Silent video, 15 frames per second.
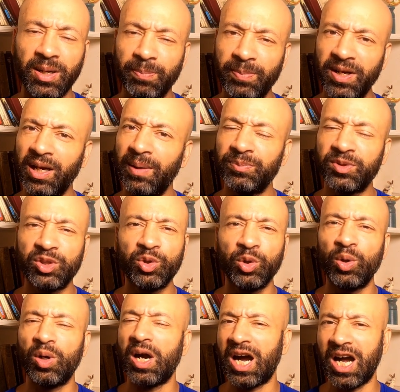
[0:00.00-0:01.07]
becomes
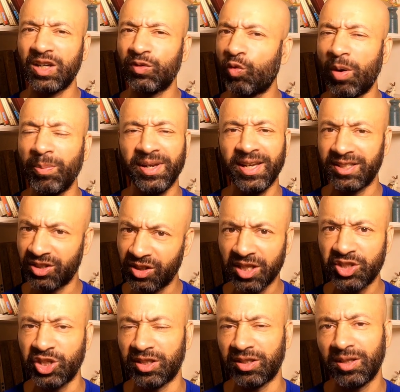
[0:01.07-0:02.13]
so heartwarming and
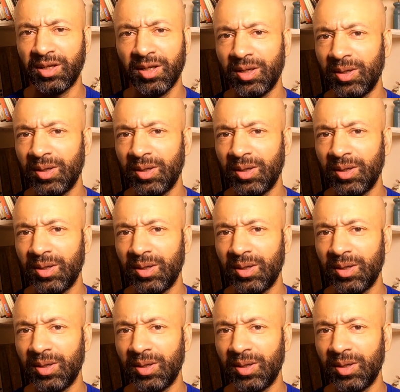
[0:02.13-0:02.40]
touching,